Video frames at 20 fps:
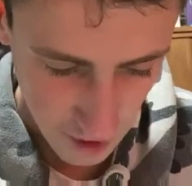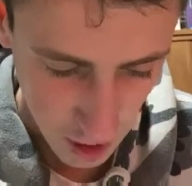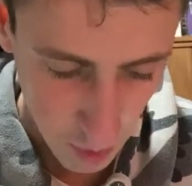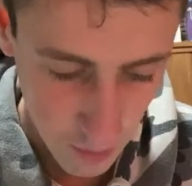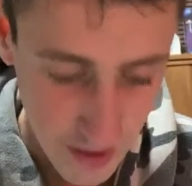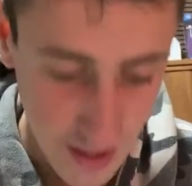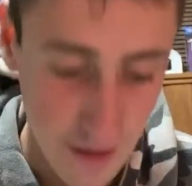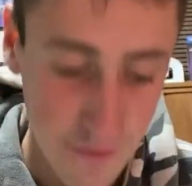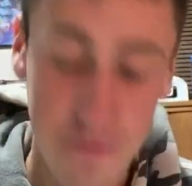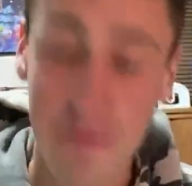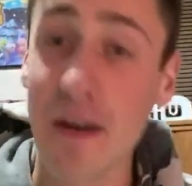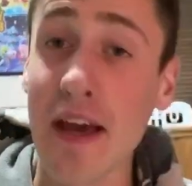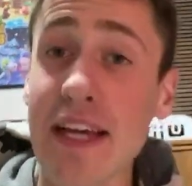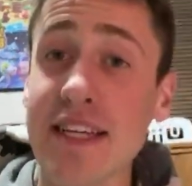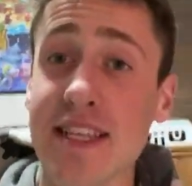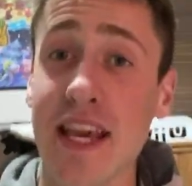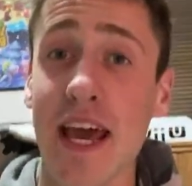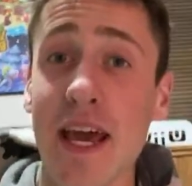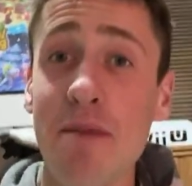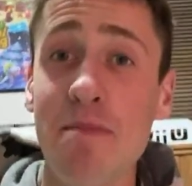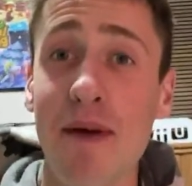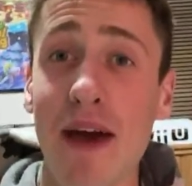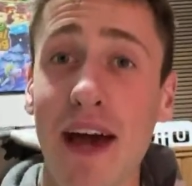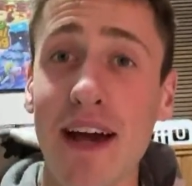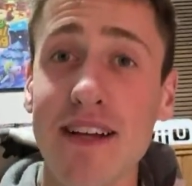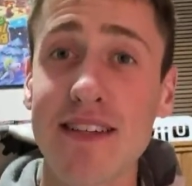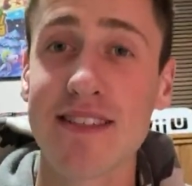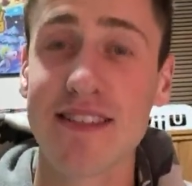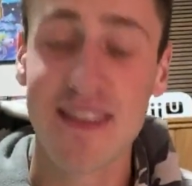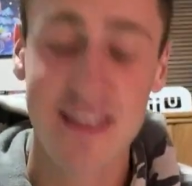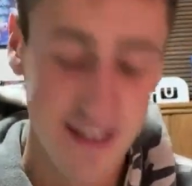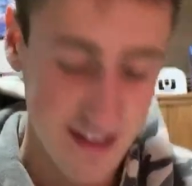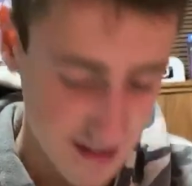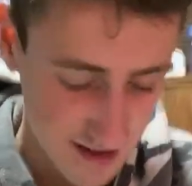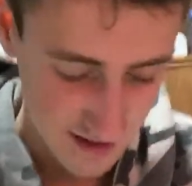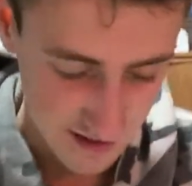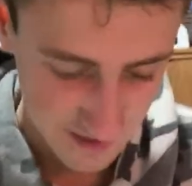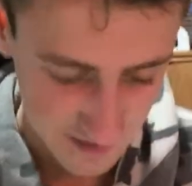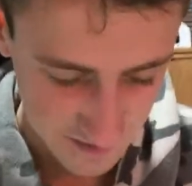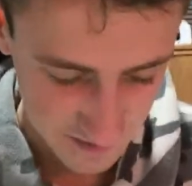Oh, we got Phase Apex.
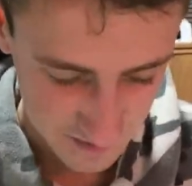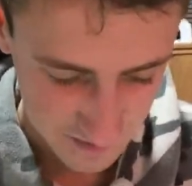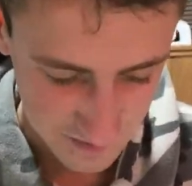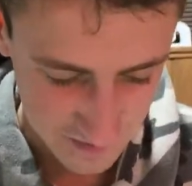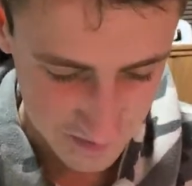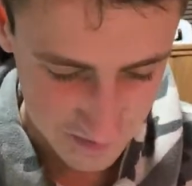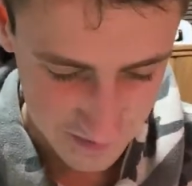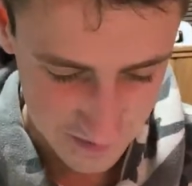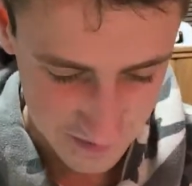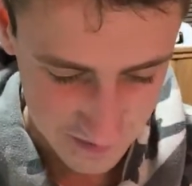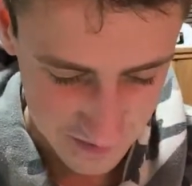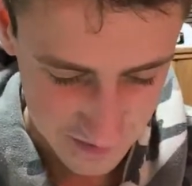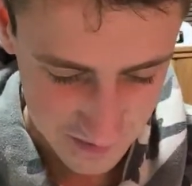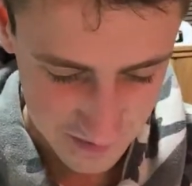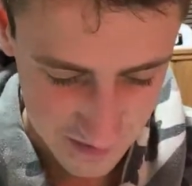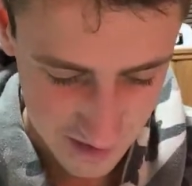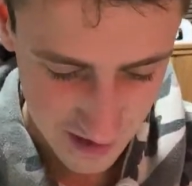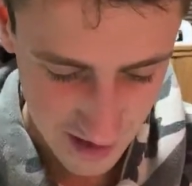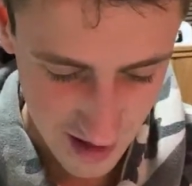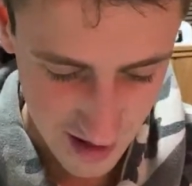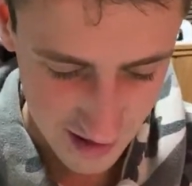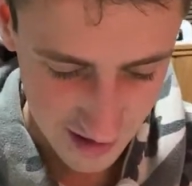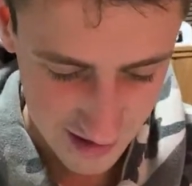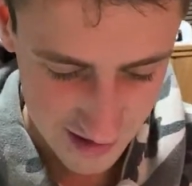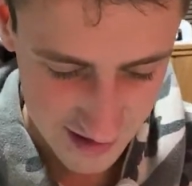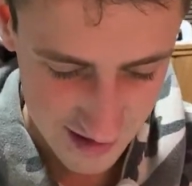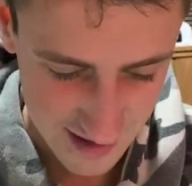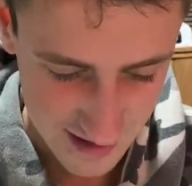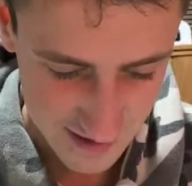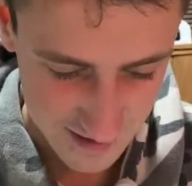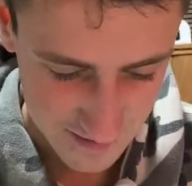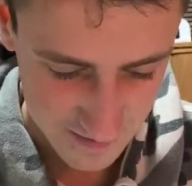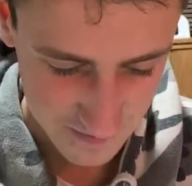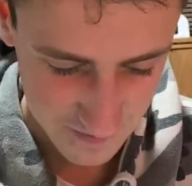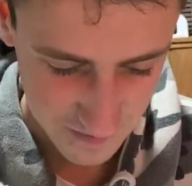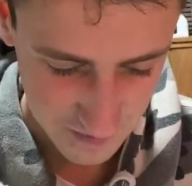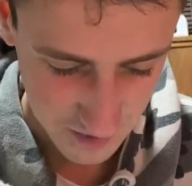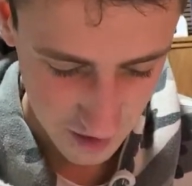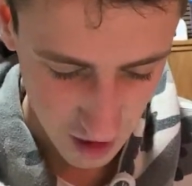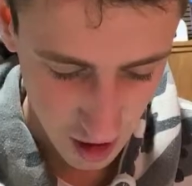Nice.
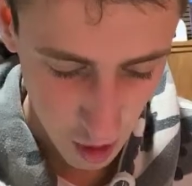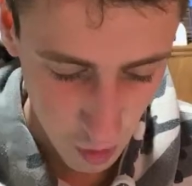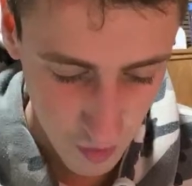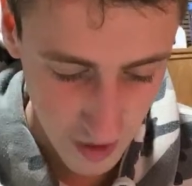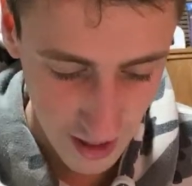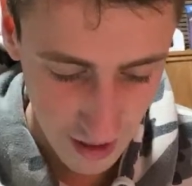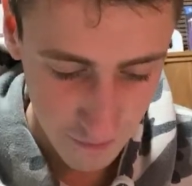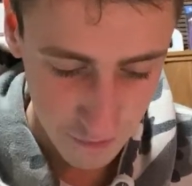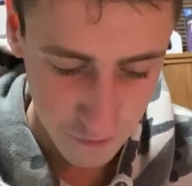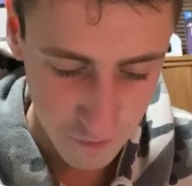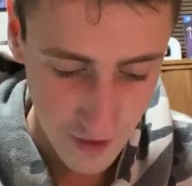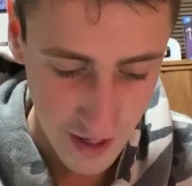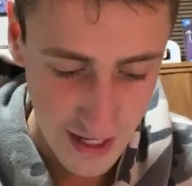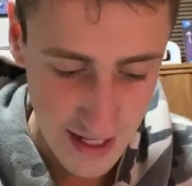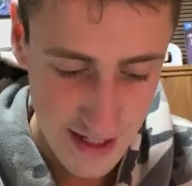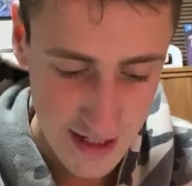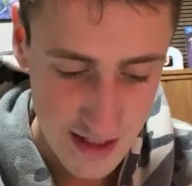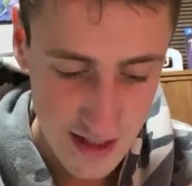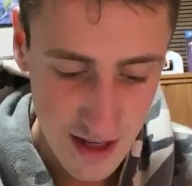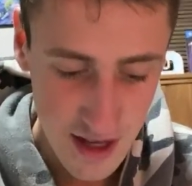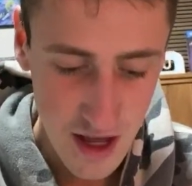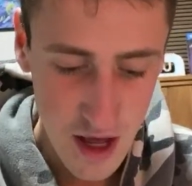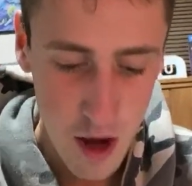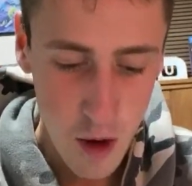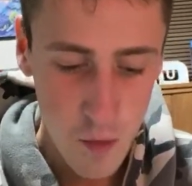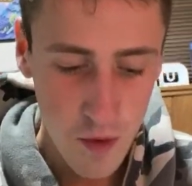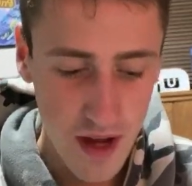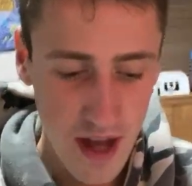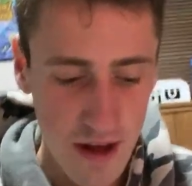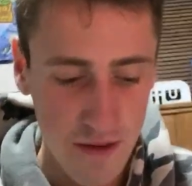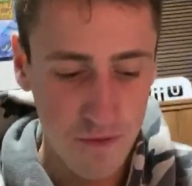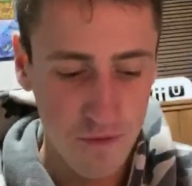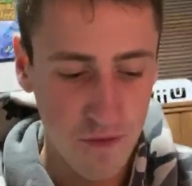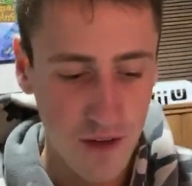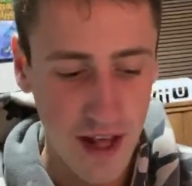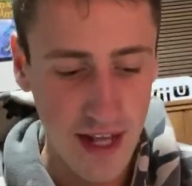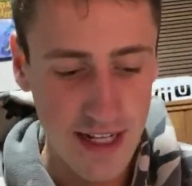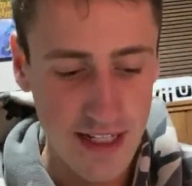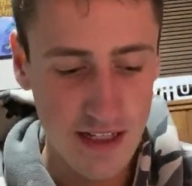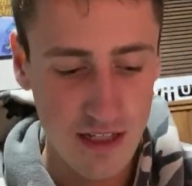Oh, we got Phase... We got
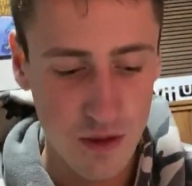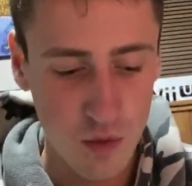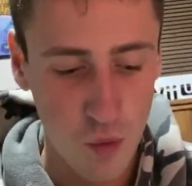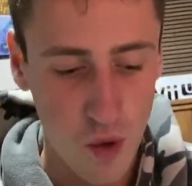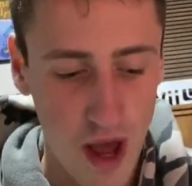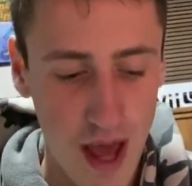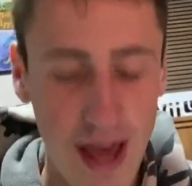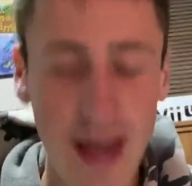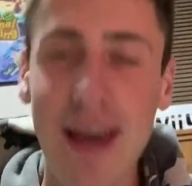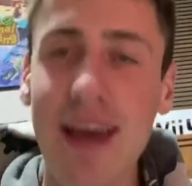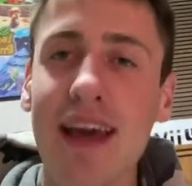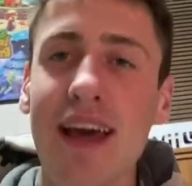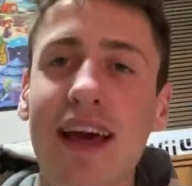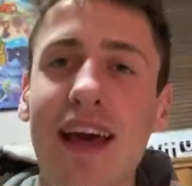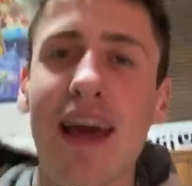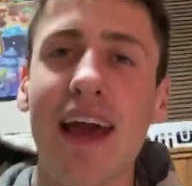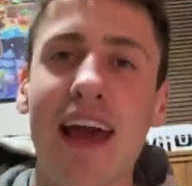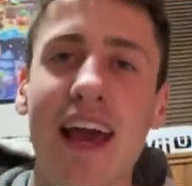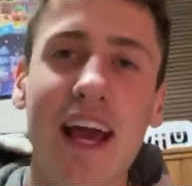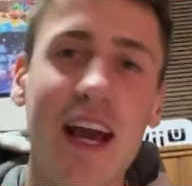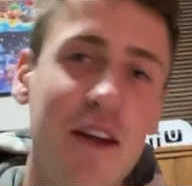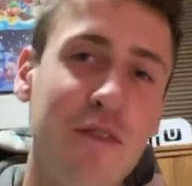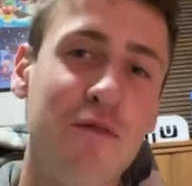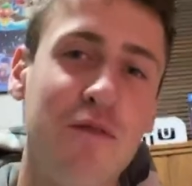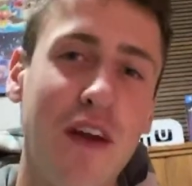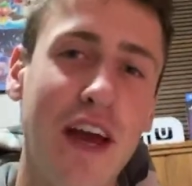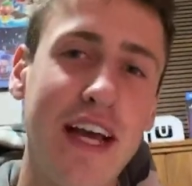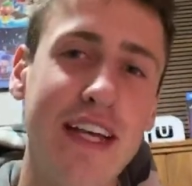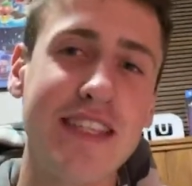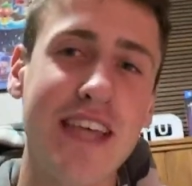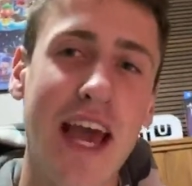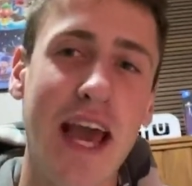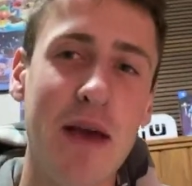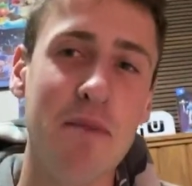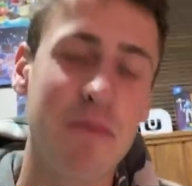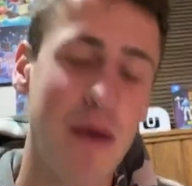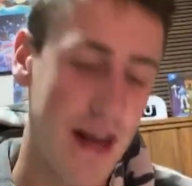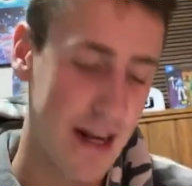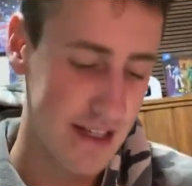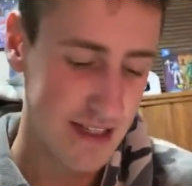Phase Sway and Phase
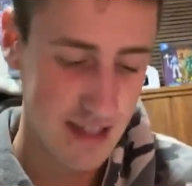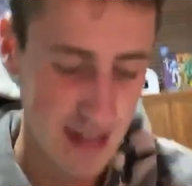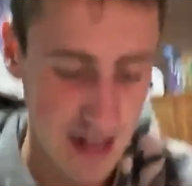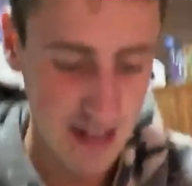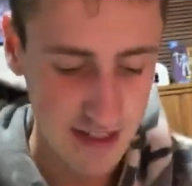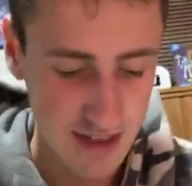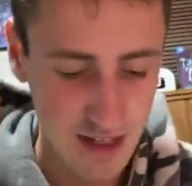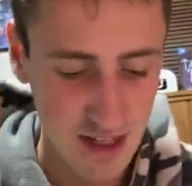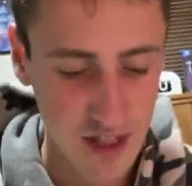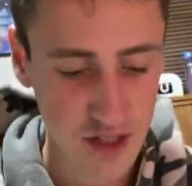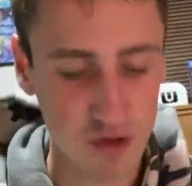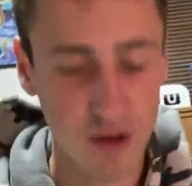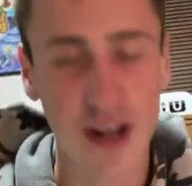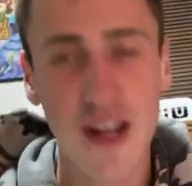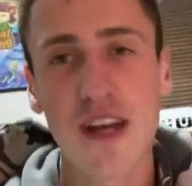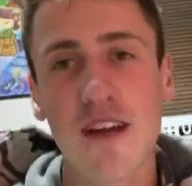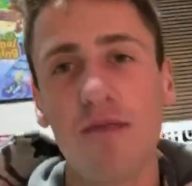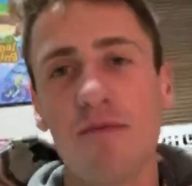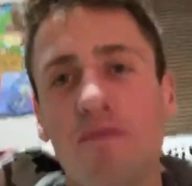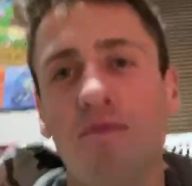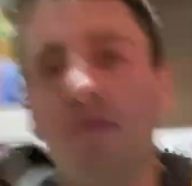Apex, guys. Look at this. Ready?